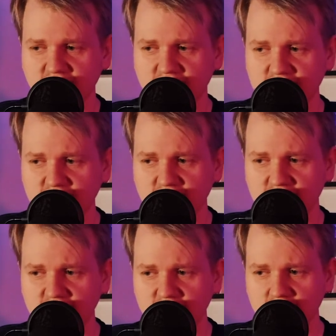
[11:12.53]
And
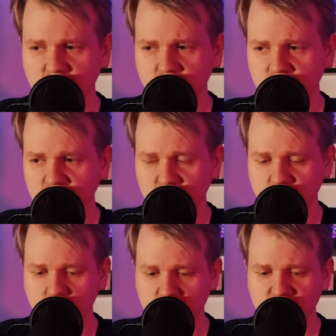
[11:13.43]
the cool thing
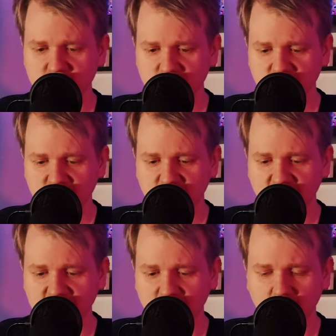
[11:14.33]
was
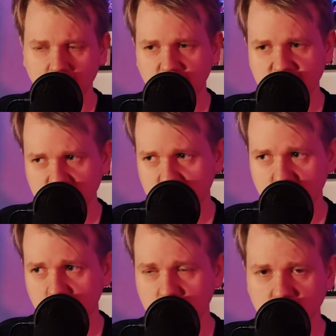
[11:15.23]
that unlike
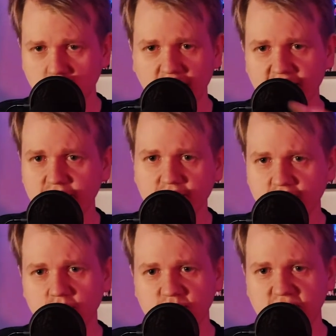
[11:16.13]
other
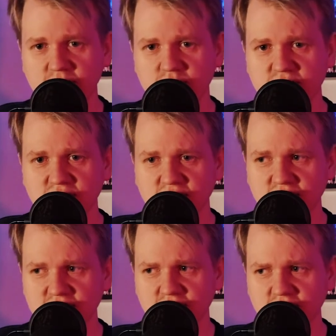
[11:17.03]
Kirby games,
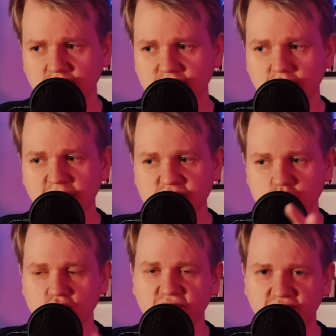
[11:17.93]
it's kind of like a
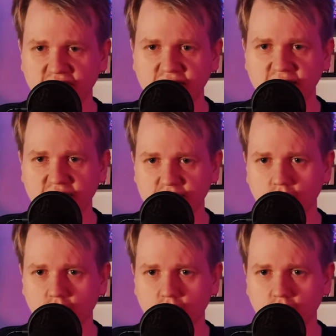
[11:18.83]
Metroidvania.